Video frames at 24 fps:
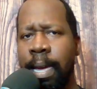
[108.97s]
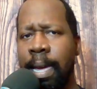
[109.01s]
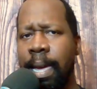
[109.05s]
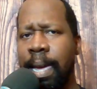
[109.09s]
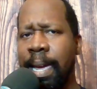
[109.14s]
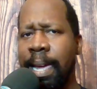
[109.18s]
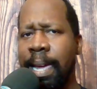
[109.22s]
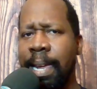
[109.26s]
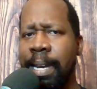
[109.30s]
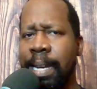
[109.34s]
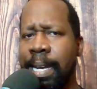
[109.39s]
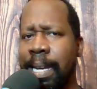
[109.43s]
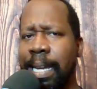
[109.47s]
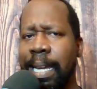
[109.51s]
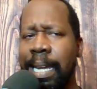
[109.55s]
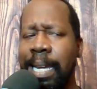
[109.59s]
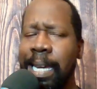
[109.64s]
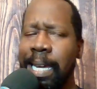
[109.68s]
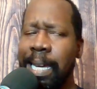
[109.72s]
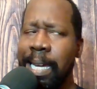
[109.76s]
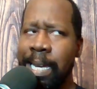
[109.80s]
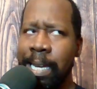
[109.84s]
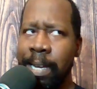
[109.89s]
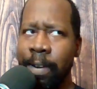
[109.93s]
and
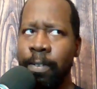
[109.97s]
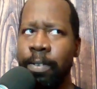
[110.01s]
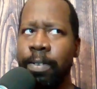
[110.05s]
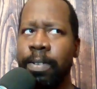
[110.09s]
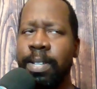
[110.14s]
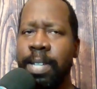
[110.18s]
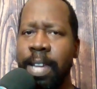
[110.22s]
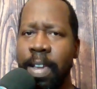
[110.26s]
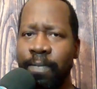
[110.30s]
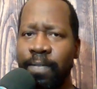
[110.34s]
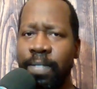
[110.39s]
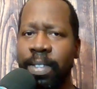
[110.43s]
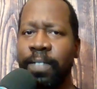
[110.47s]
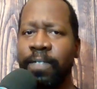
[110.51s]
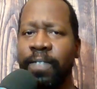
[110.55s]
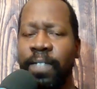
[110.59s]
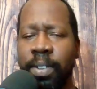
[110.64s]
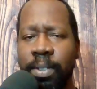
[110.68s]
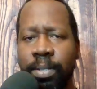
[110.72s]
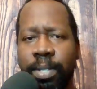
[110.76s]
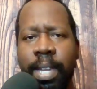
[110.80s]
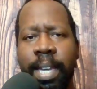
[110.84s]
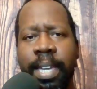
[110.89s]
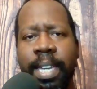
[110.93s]
he definitely
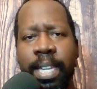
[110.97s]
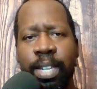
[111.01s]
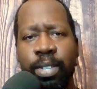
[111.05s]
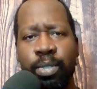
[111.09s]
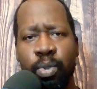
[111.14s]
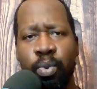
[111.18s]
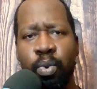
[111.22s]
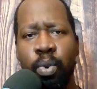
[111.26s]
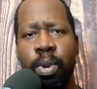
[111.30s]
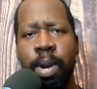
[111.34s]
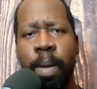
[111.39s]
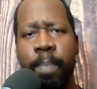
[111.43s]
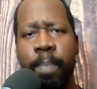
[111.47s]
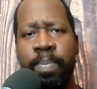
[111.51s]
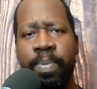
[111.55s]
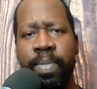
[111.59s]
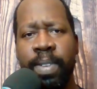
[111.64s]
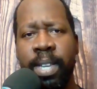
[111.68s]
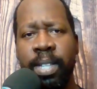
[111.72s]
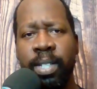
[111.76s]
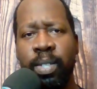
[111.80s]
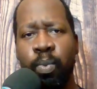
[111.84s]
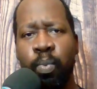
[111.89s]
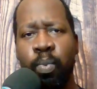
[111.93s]
feels like he screwed up
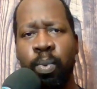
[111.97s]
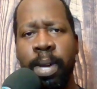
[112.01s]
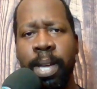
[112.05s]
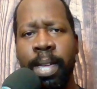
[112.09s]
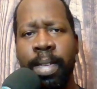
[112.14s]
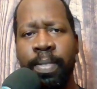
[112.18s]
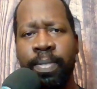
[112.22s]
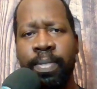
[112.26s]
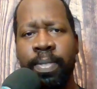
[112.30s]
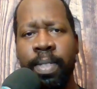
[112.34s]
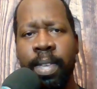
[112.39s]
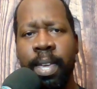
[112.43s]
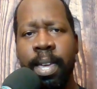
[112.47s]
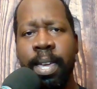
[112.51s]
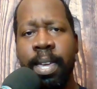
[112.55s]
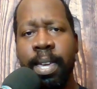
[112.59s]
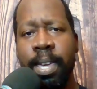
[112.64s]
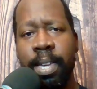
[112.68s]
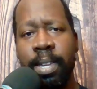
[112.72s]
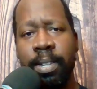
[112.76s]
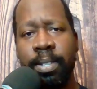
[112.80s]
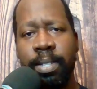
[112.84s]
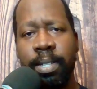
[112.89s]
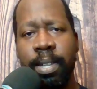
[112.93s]
things with
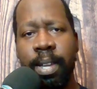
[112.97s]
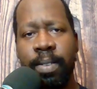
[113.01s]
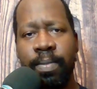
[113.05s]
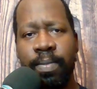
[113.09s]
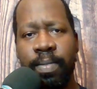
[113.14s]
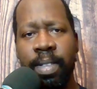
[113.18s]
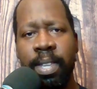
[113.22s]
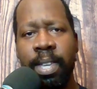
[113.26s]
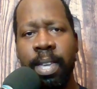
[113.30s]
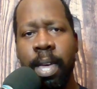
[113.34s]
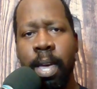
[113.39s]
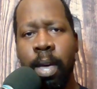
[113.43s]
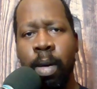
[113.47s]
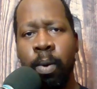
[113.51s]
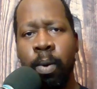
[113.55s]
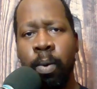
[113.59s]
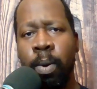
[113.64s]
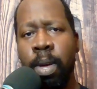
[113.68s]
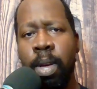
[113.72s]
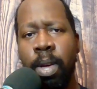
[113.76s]
his son Theo,